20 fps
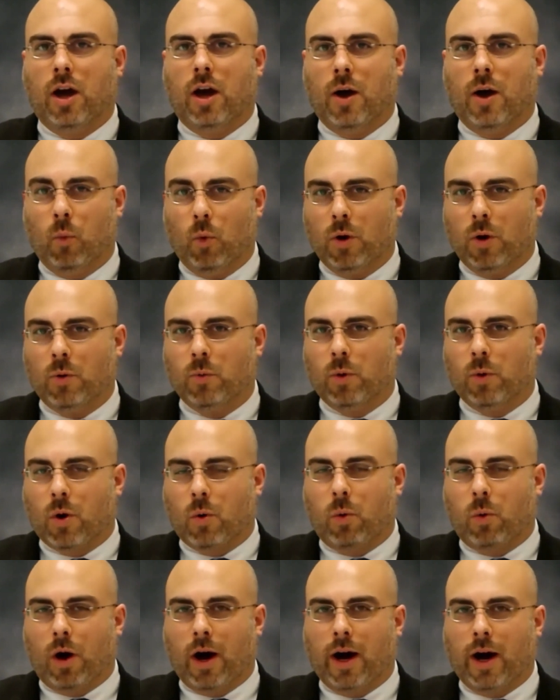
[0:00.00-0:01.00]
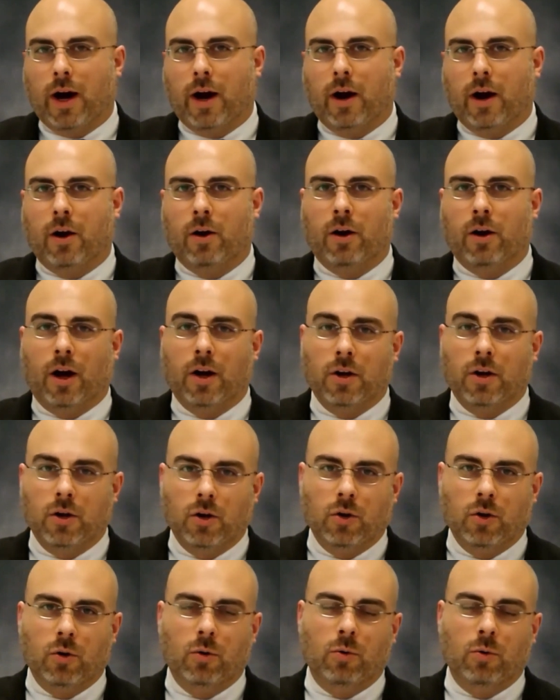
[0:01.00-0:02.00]
would require a
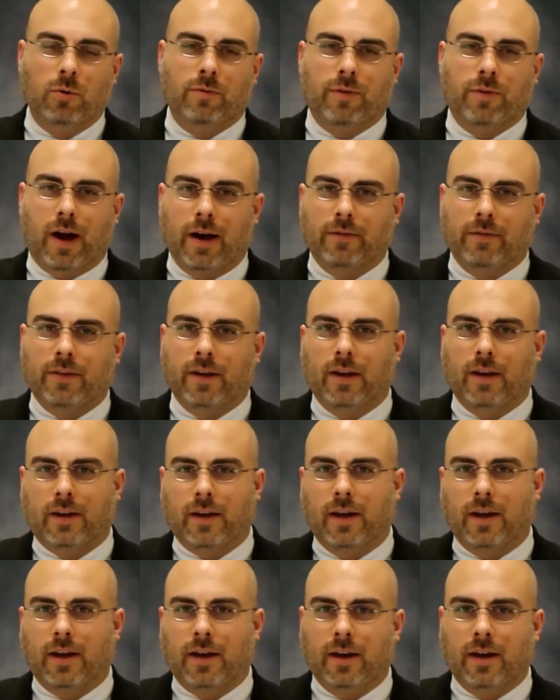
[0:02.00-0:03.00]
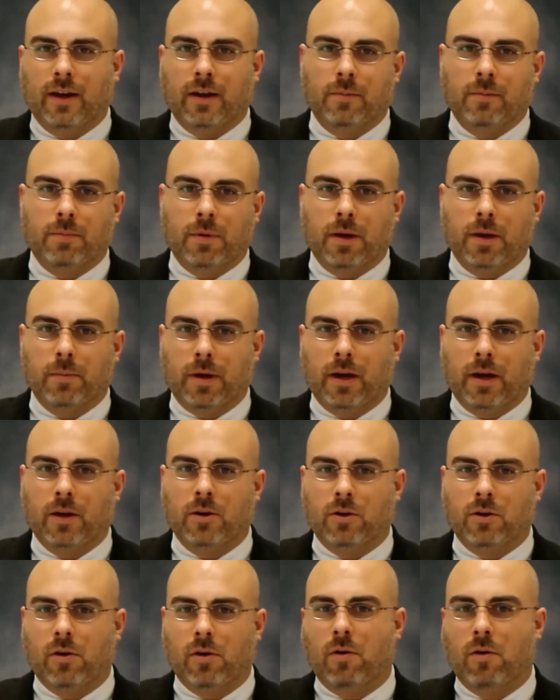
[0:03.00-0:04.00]
new 510K, PMA,
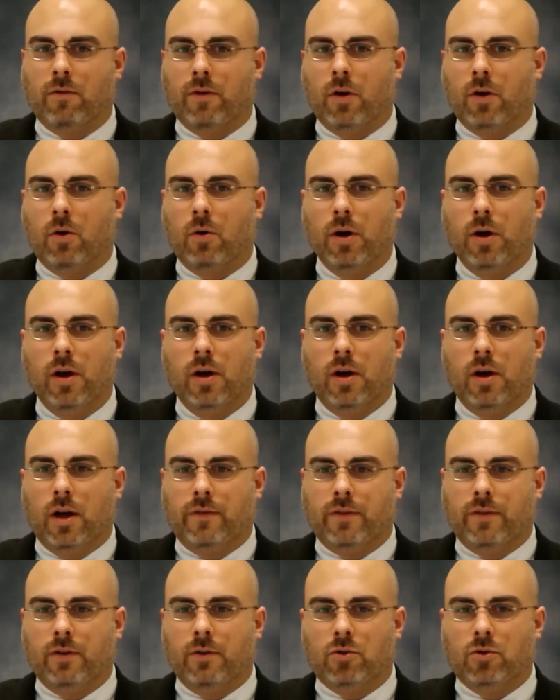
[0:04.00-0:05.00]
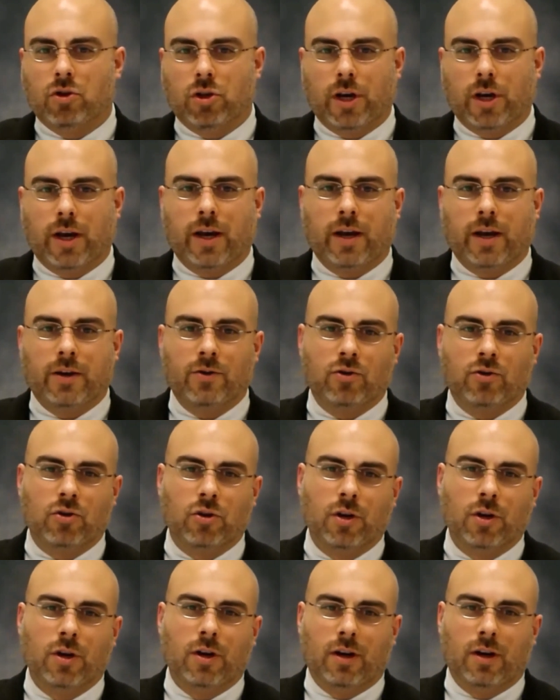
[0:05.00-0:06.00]
and de novo if you
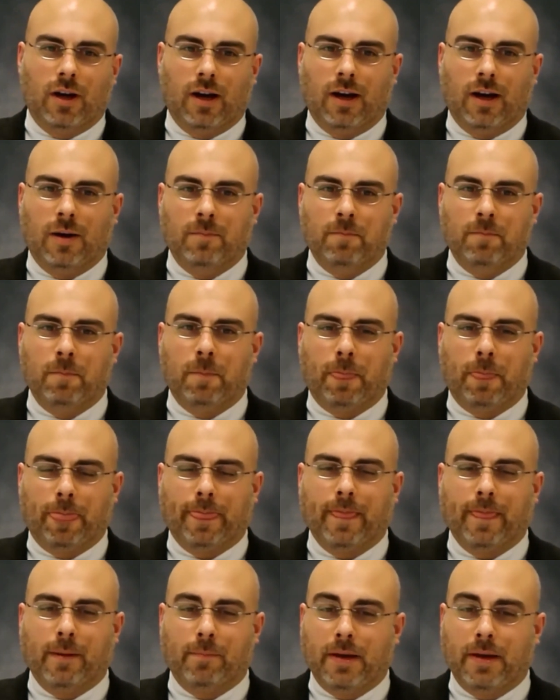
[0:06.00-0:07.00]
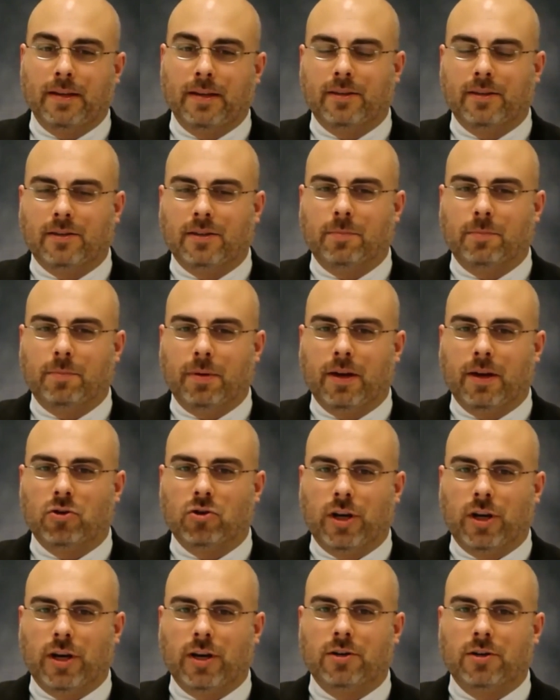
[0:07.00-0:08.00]
change the PCCP
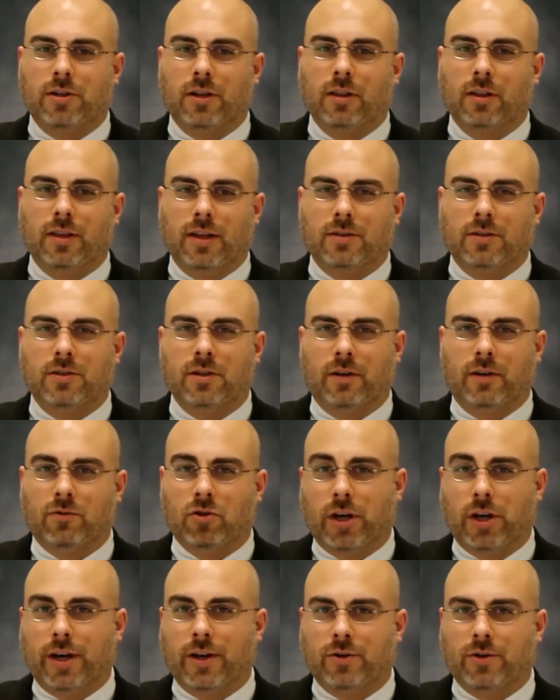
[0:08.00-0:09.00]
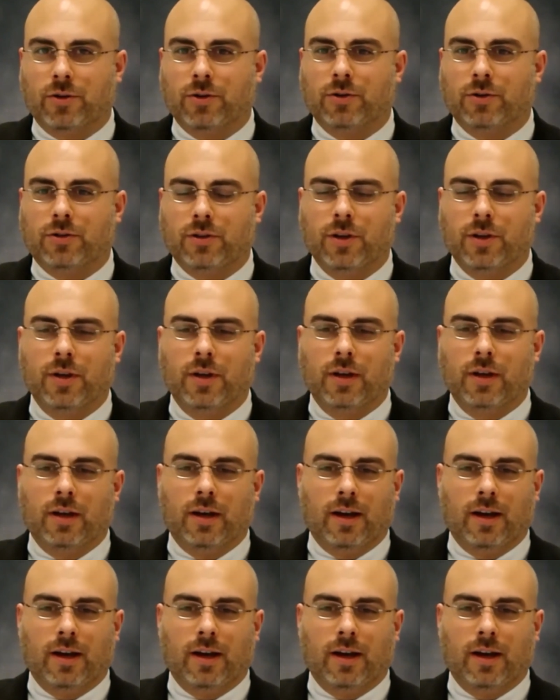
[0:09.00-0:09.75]
and change the list of changes.